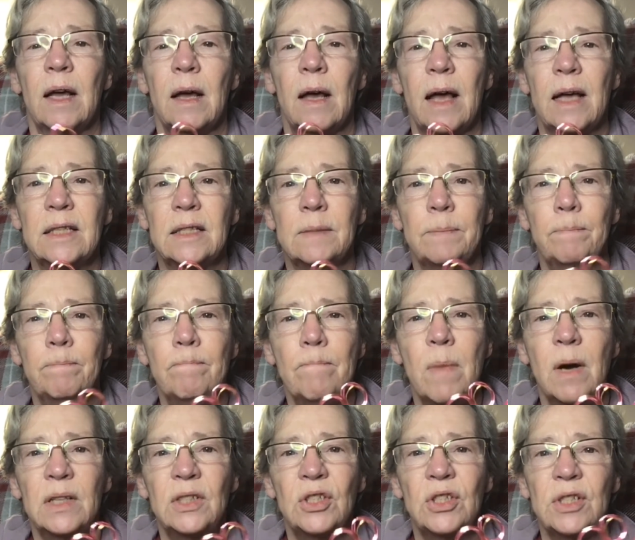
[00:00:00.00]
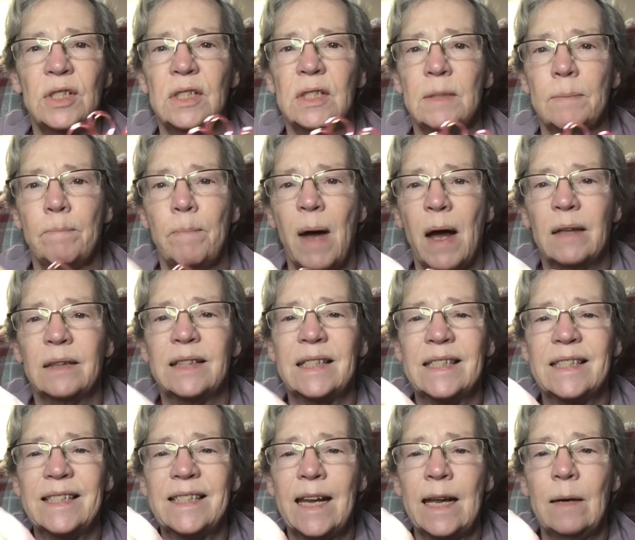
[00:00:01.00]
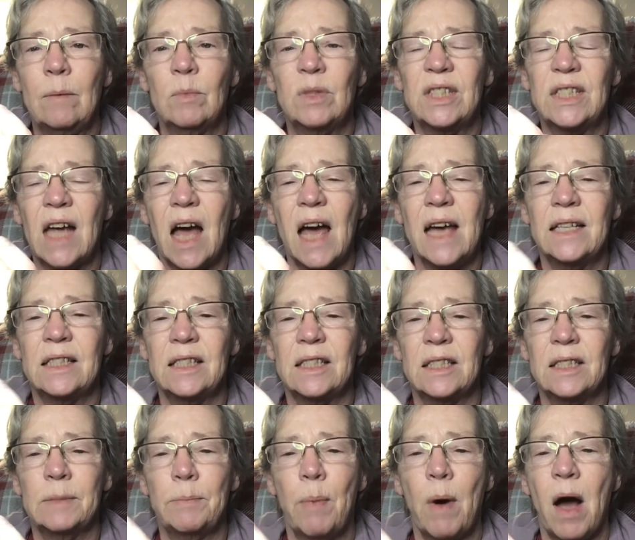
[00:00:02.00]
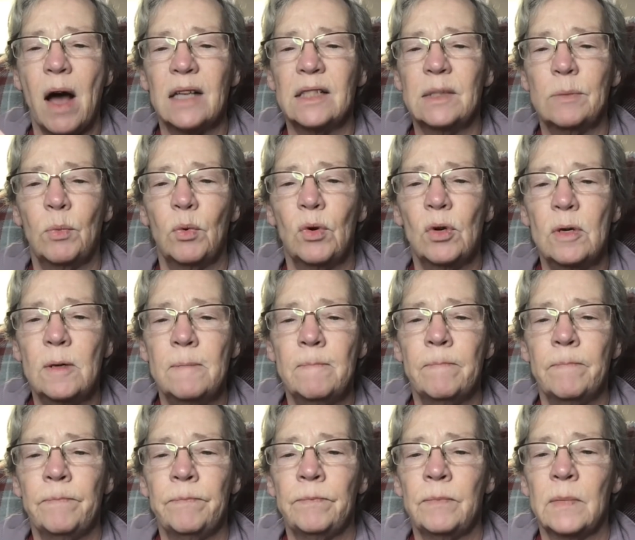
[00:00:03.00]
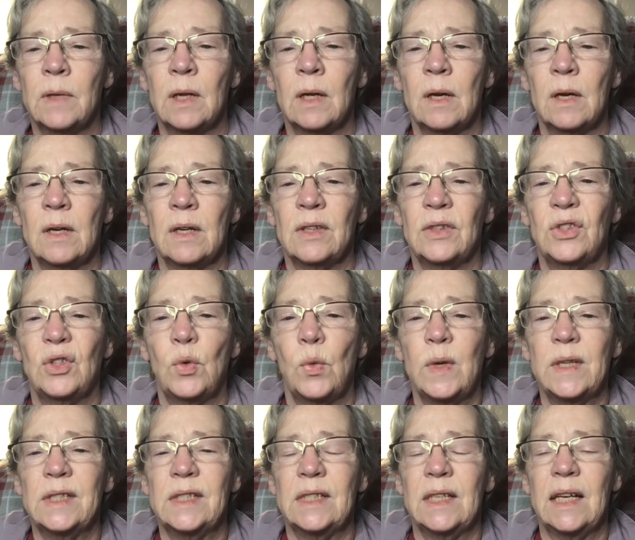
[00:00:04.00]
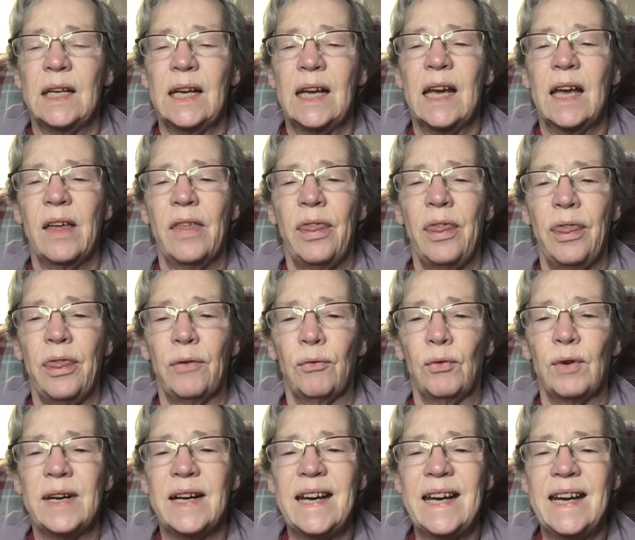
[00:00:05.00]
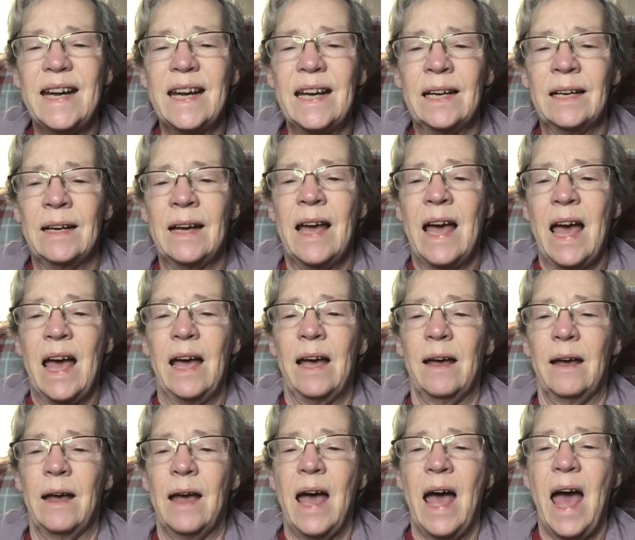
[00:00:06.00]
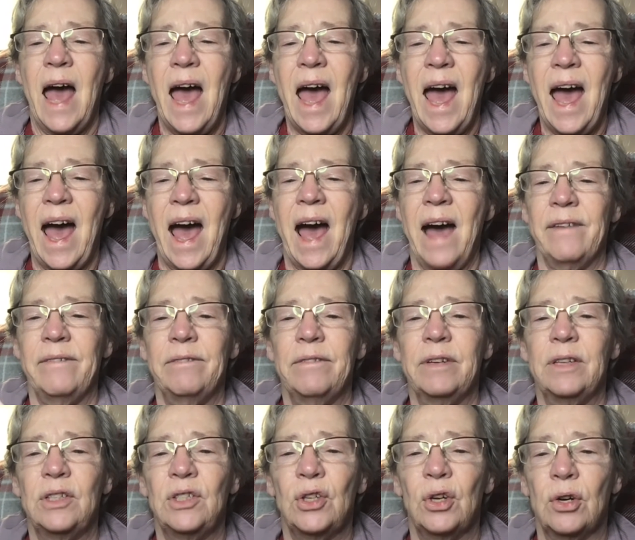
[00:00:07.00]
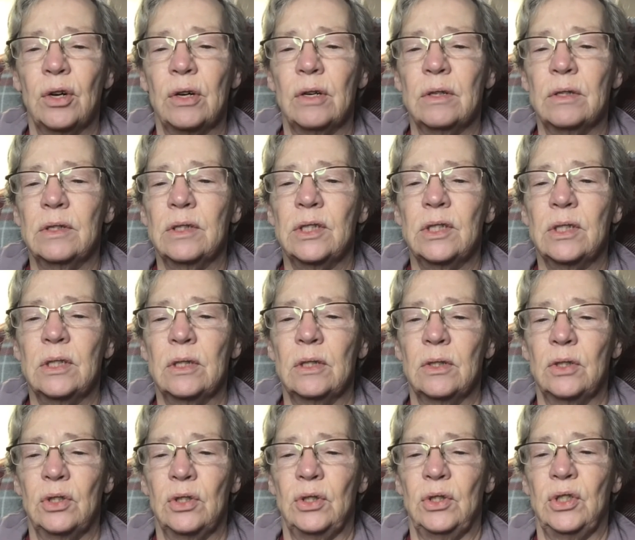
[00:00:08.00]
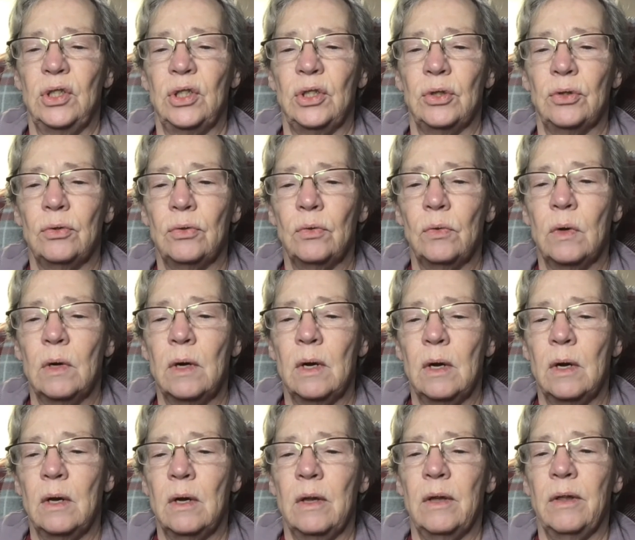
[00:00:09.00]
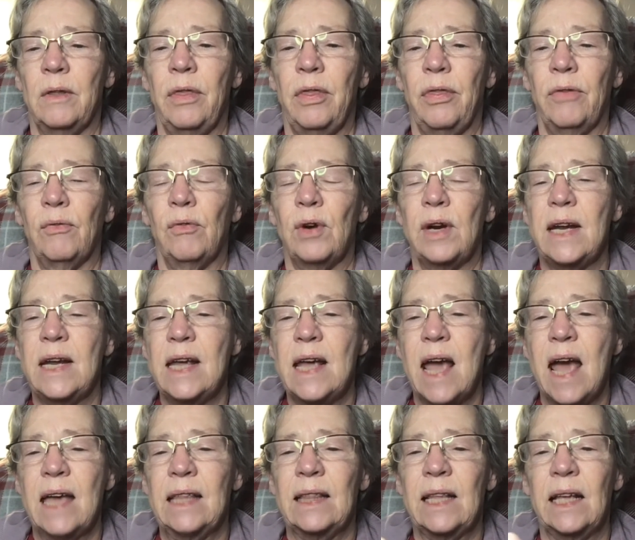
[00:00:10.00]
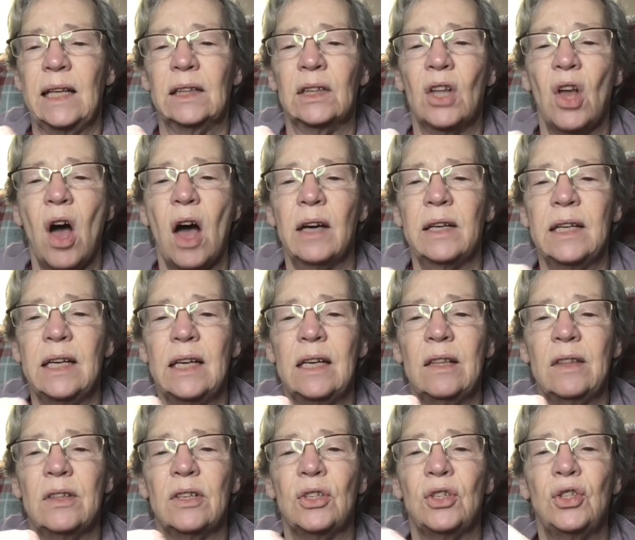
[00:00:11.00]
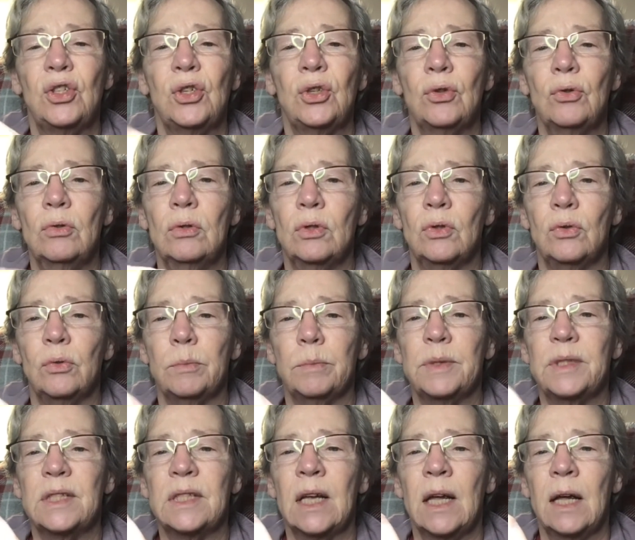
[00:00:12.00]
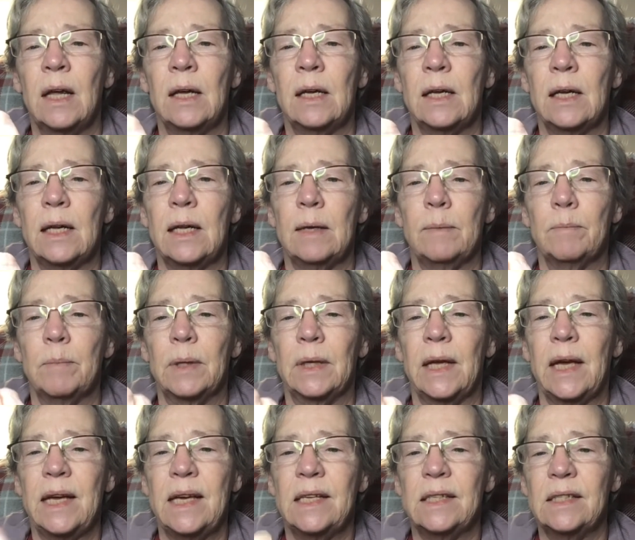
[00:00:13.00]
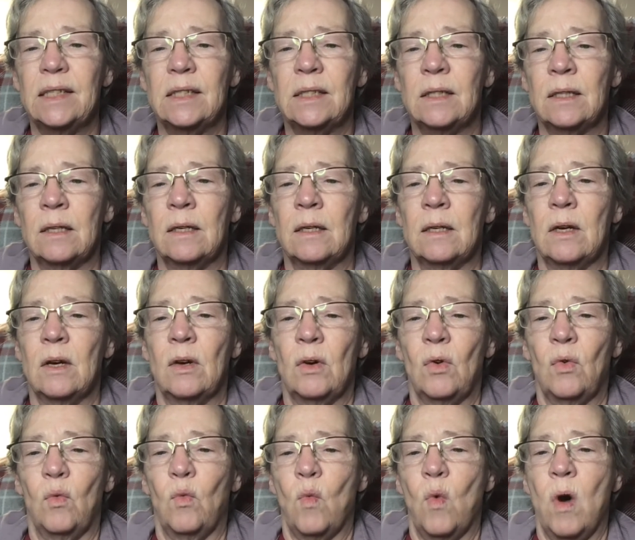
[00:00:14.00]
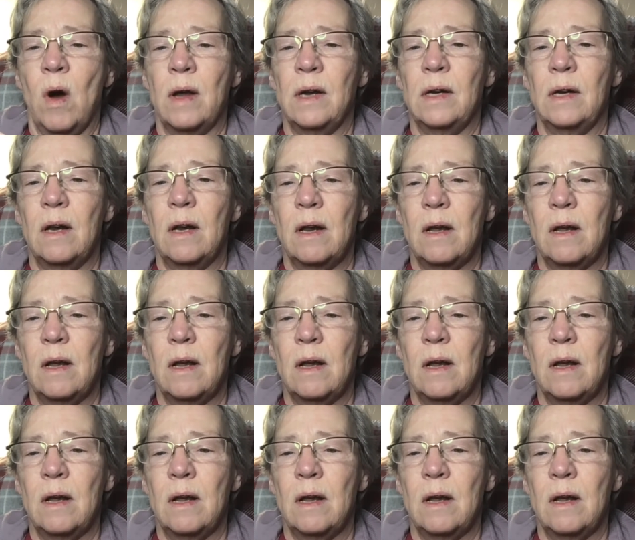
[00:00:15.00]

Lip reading: as much as about the same size as possible, twisting 3 half turns, 2, 3, and then locking the 2 loops in place. 1,